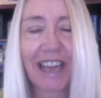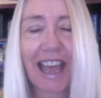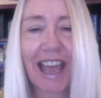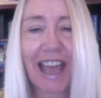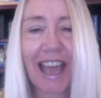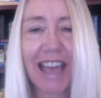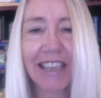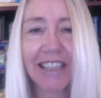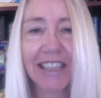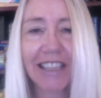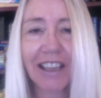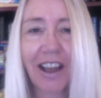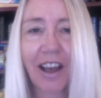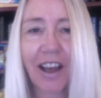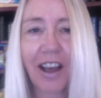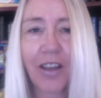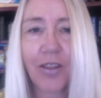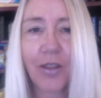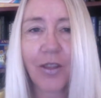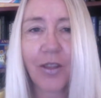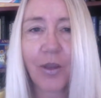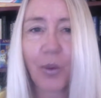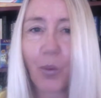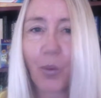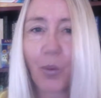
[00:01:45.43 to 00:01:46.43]
And
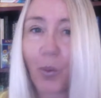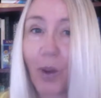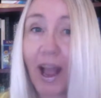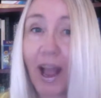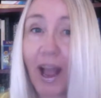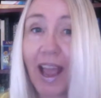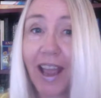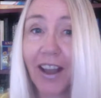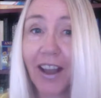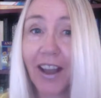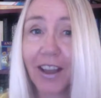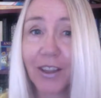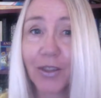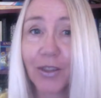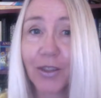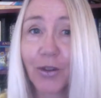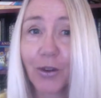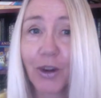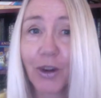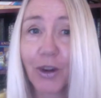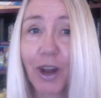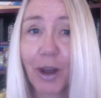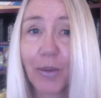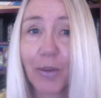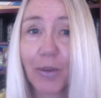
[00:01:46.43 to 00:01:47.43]
the way I
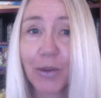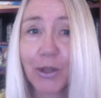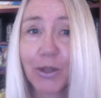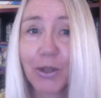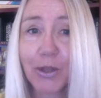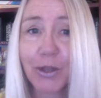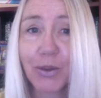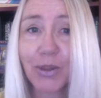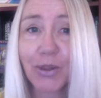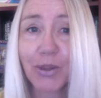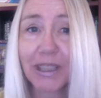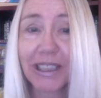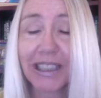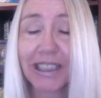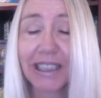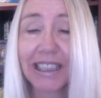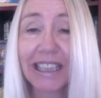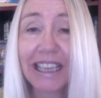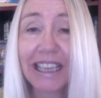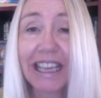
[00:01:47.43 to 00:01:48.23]
thought I would do it